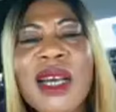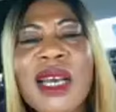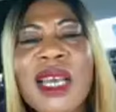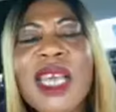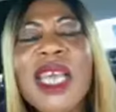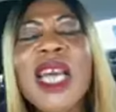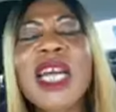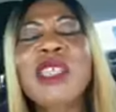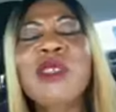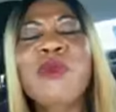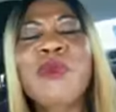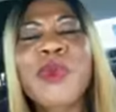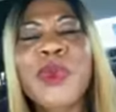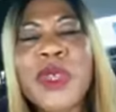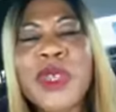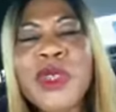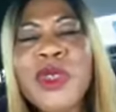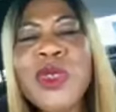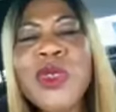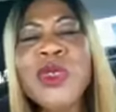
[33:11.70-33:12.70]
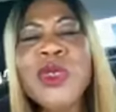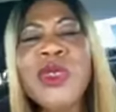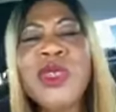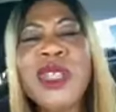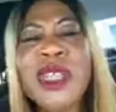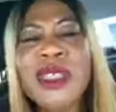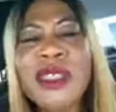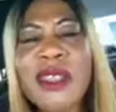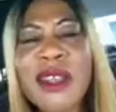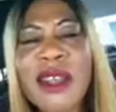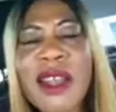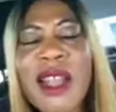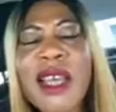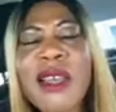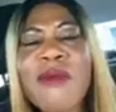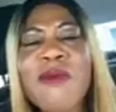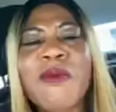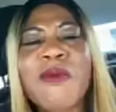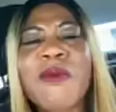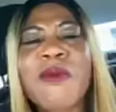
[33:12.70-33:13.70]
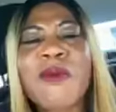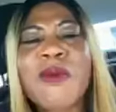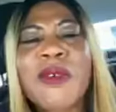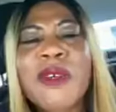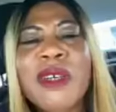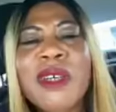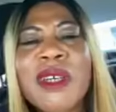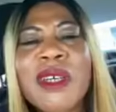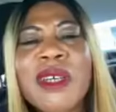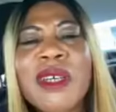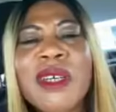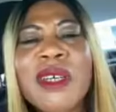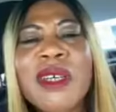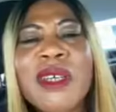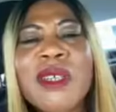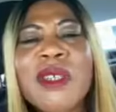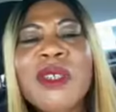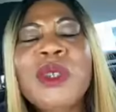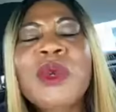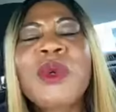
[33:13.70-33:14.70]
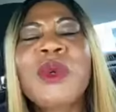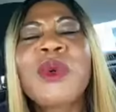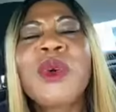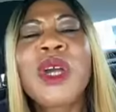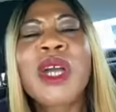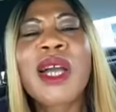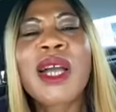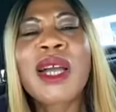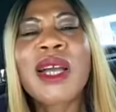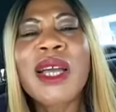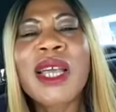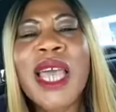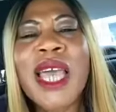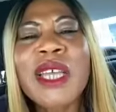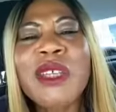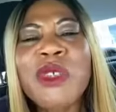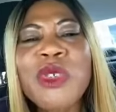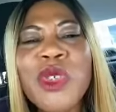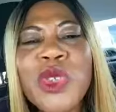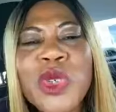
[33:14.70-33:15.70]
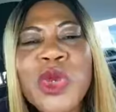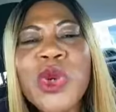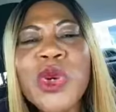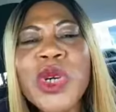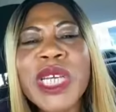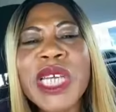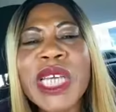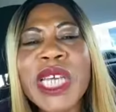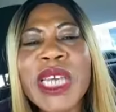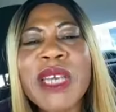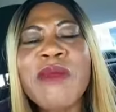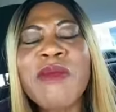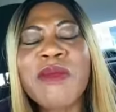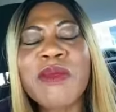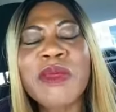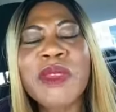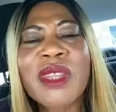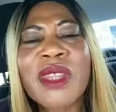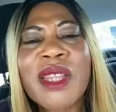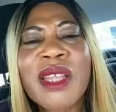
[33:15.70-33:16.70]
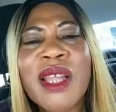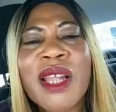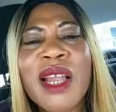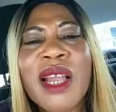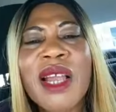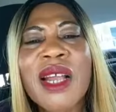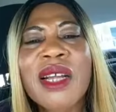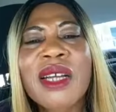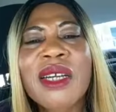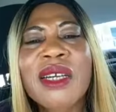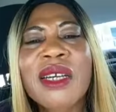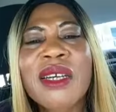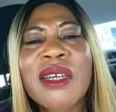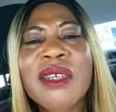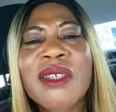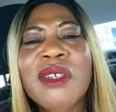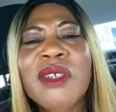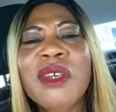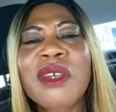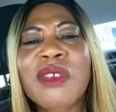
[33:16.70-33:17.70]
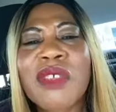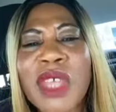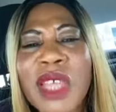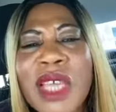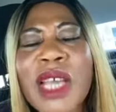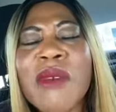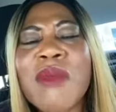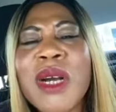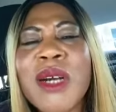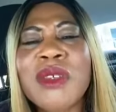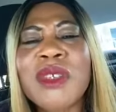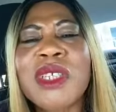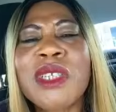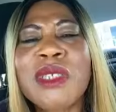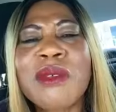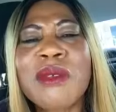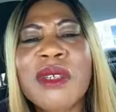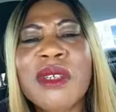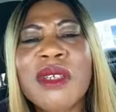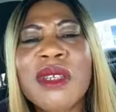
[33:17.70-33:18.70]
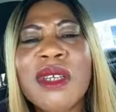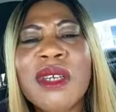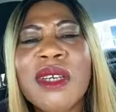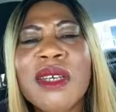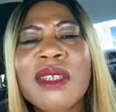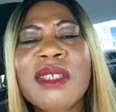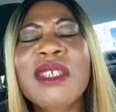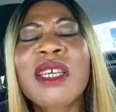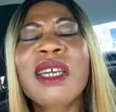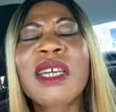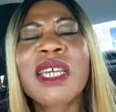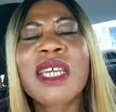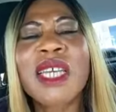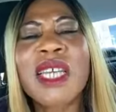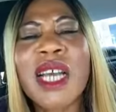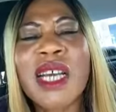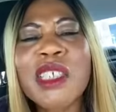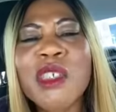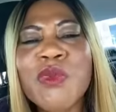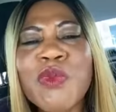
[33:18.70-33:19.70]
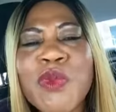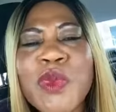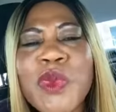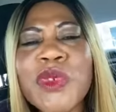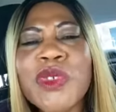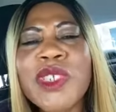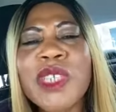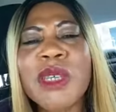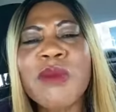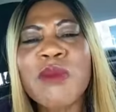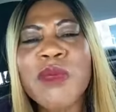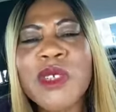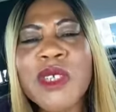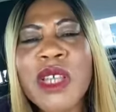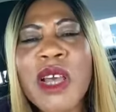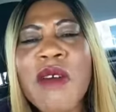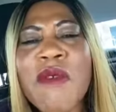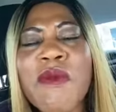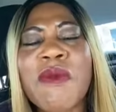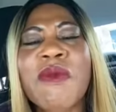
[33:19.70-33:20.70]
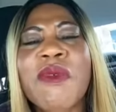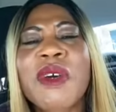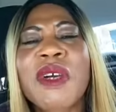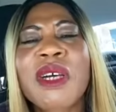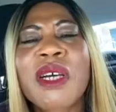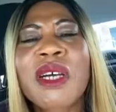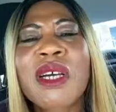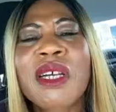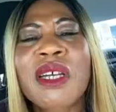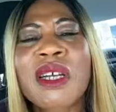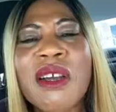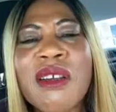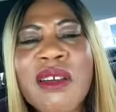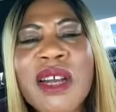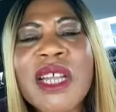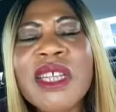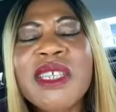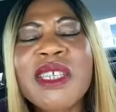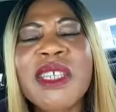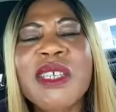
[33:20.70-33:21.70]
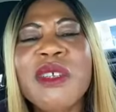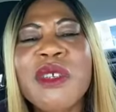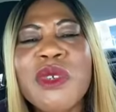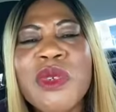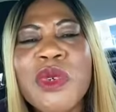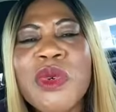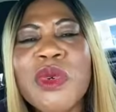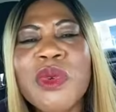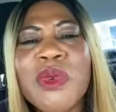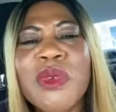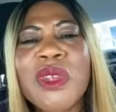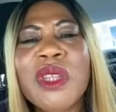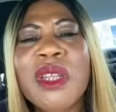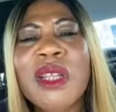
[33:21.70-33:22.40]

He has brought you to this life to enjoy Him. Think about it that He has put Himself, Christ in you,